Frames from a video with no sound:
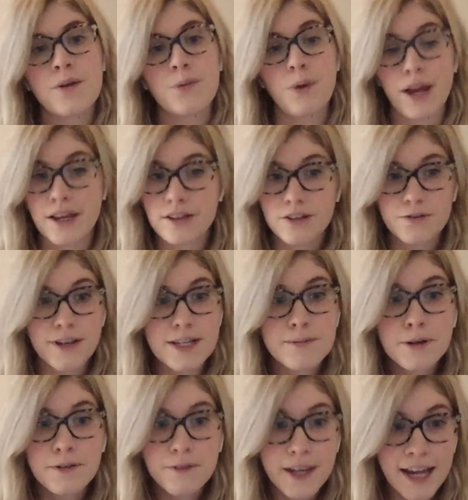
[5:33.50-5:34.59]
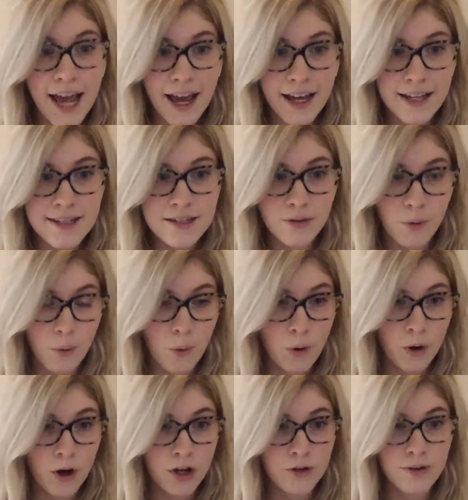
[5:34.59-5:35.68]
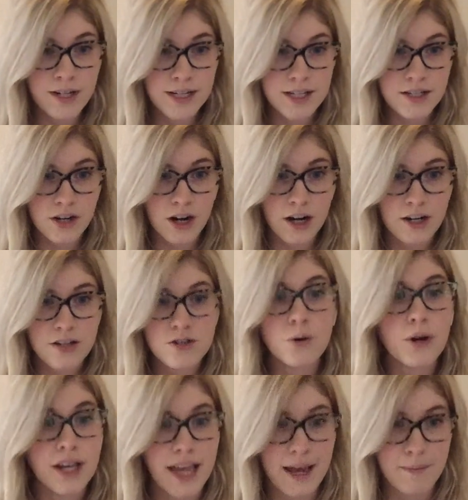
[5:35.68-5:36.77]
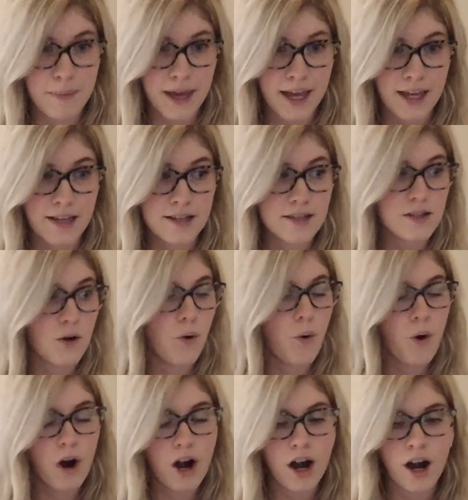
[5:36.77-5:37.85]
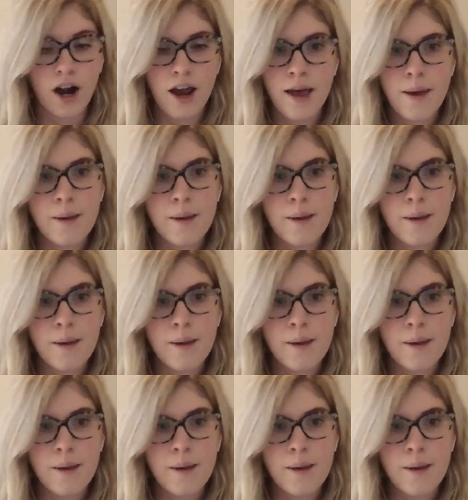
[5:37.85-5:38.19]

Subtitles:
regular Facebook feed ads, or you need to start story campaigns, or